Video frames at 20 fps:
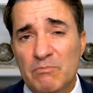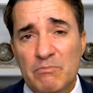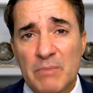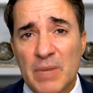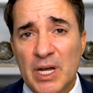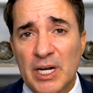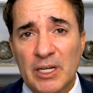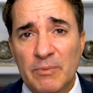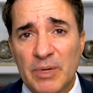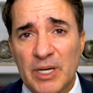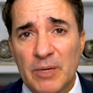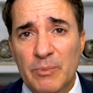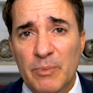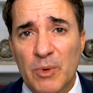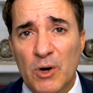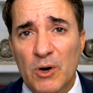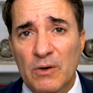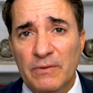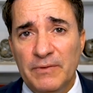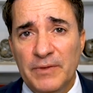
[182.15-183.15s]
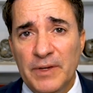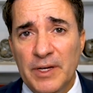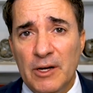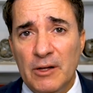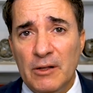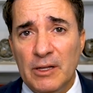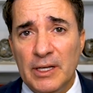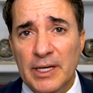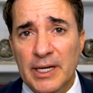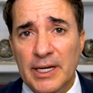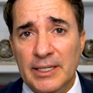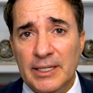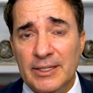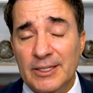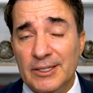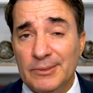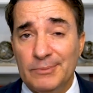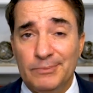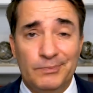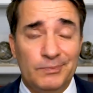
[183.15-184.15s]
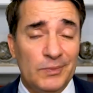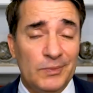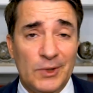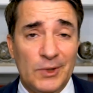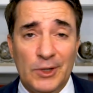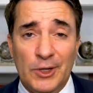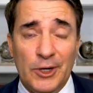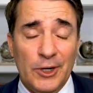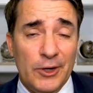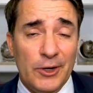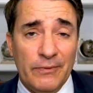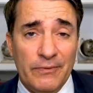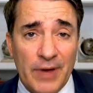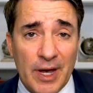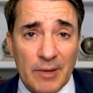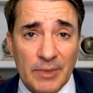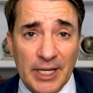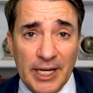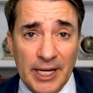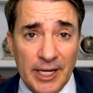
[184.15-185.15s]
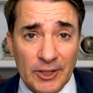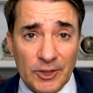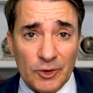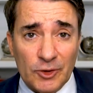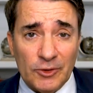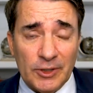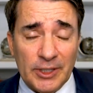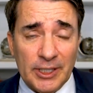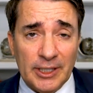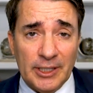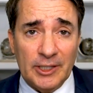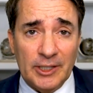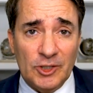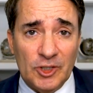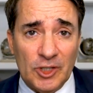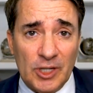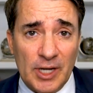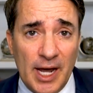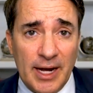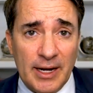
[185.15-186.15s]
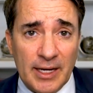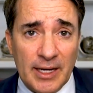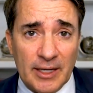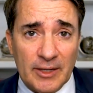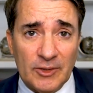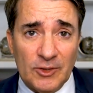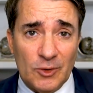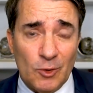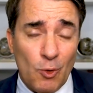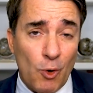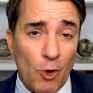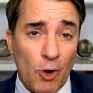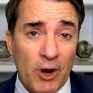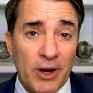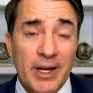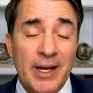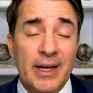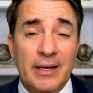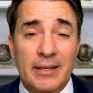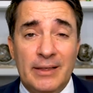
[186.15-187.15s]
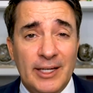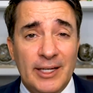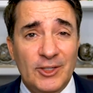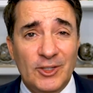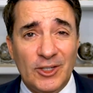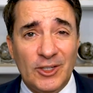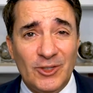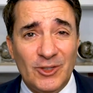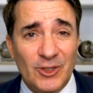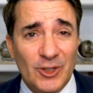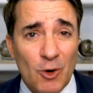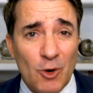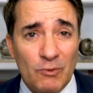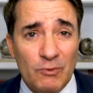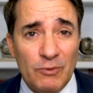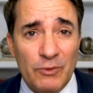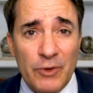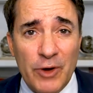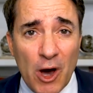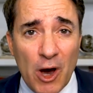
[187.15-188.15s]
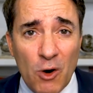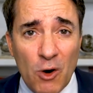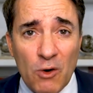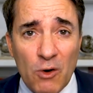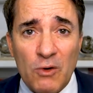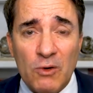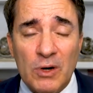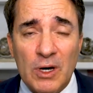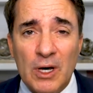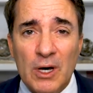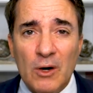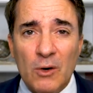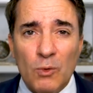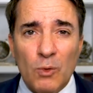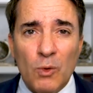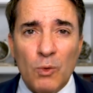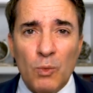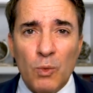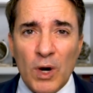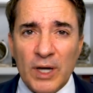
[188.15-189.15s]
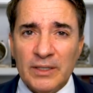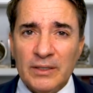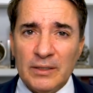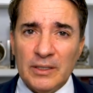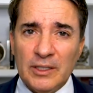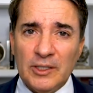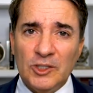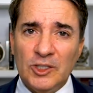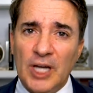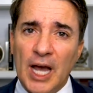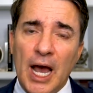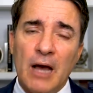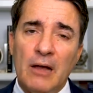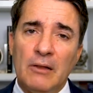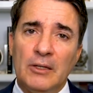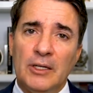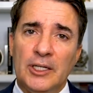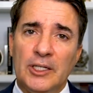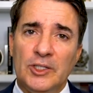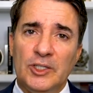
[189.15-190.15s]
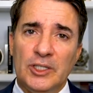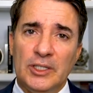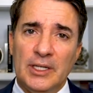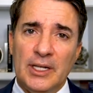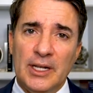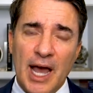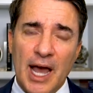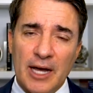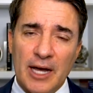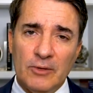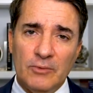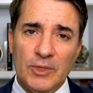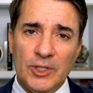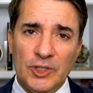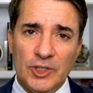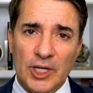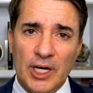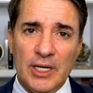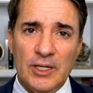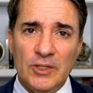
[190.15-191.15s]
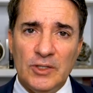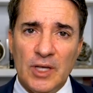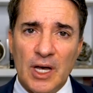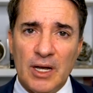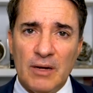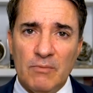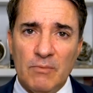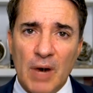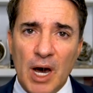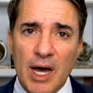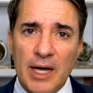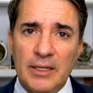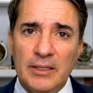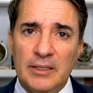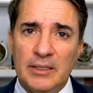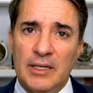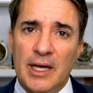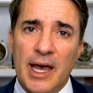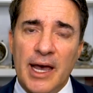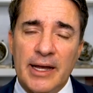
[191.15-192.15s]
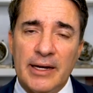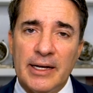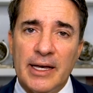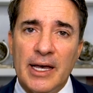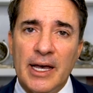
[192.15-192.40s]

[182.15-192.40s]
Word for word: many people feel it's eh, family history, genetics, or they just don't know? What's the challenge and, and how do we change that mindset?